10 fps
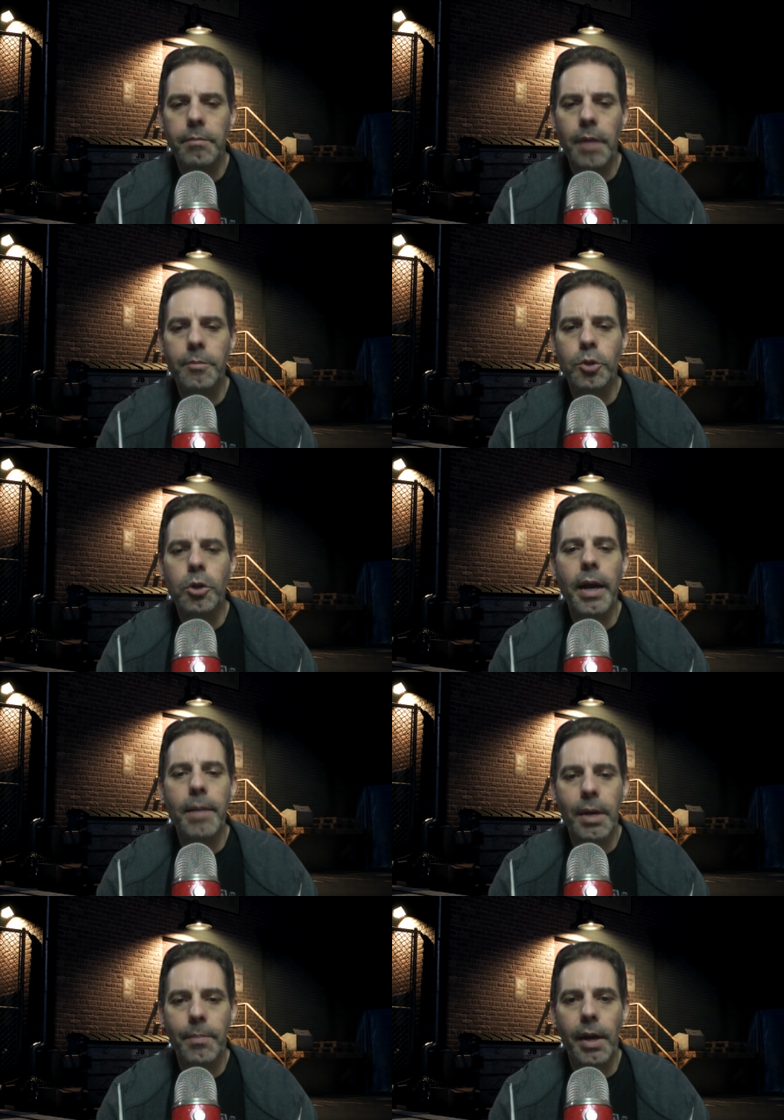I'm trying
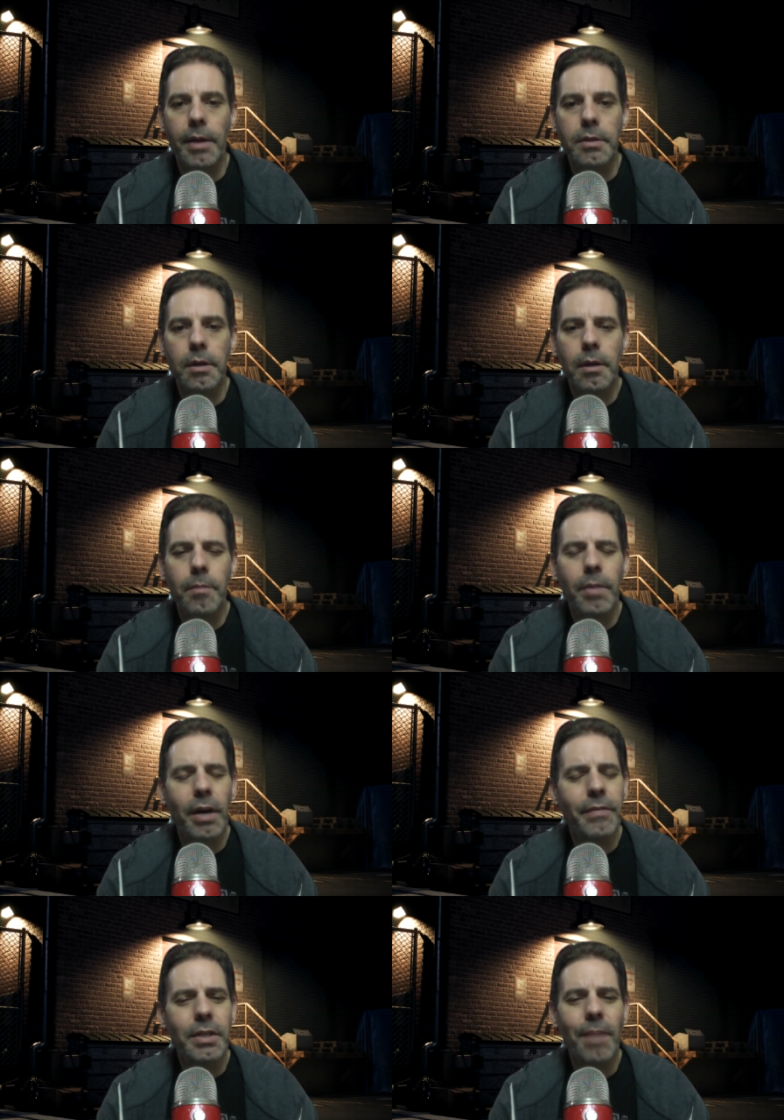my best. But
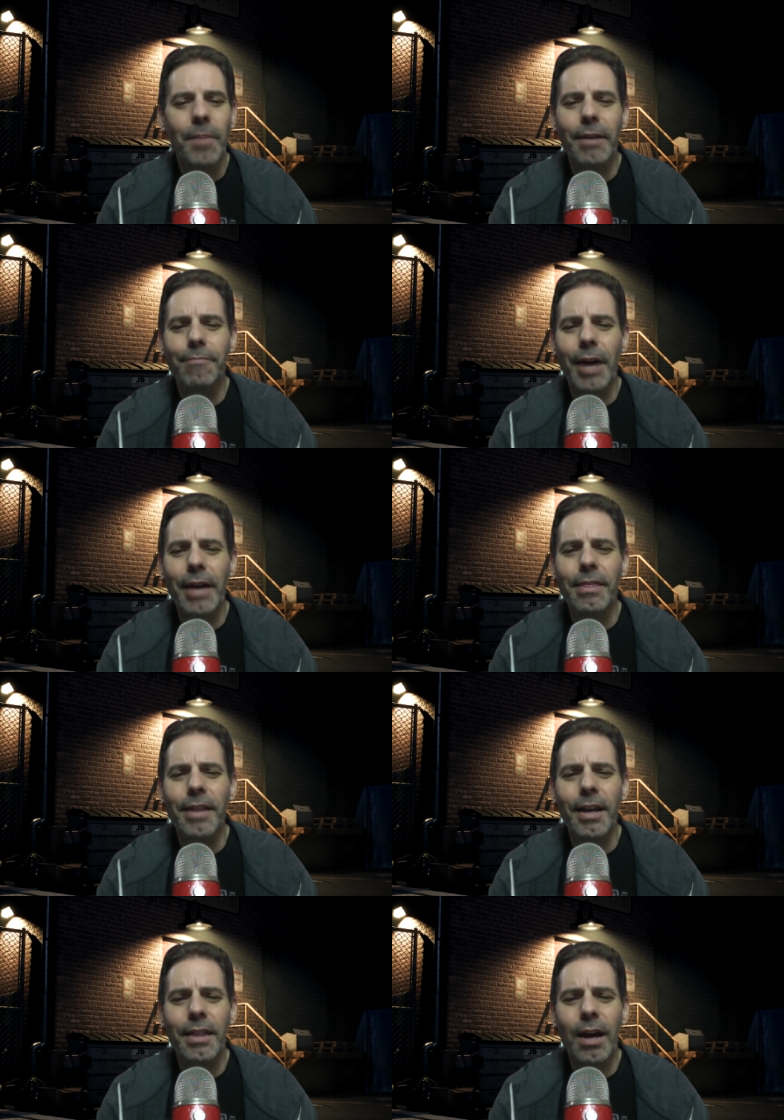every time I
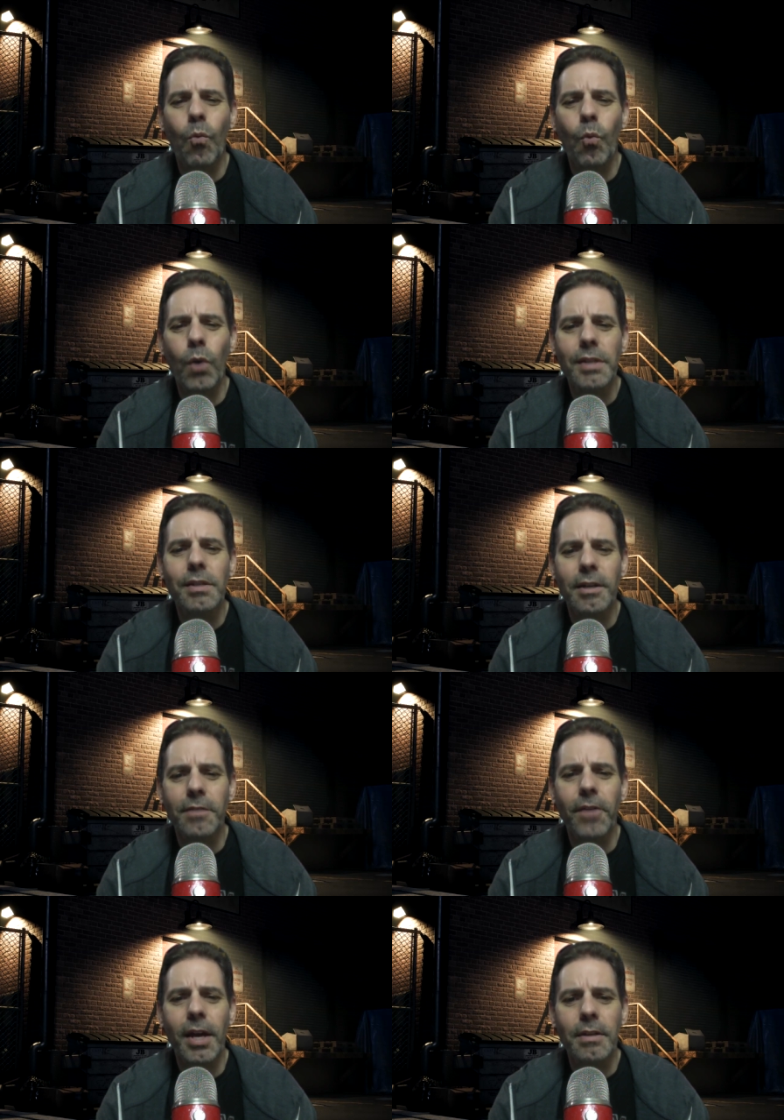think of that weaselly
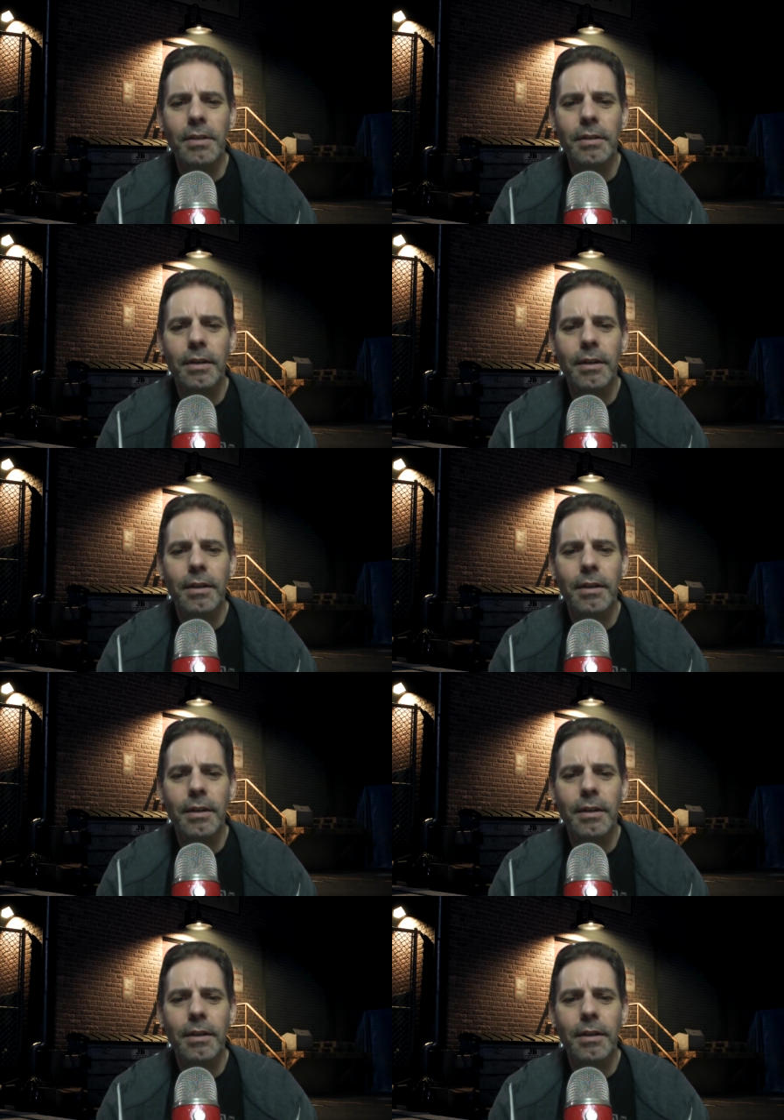face,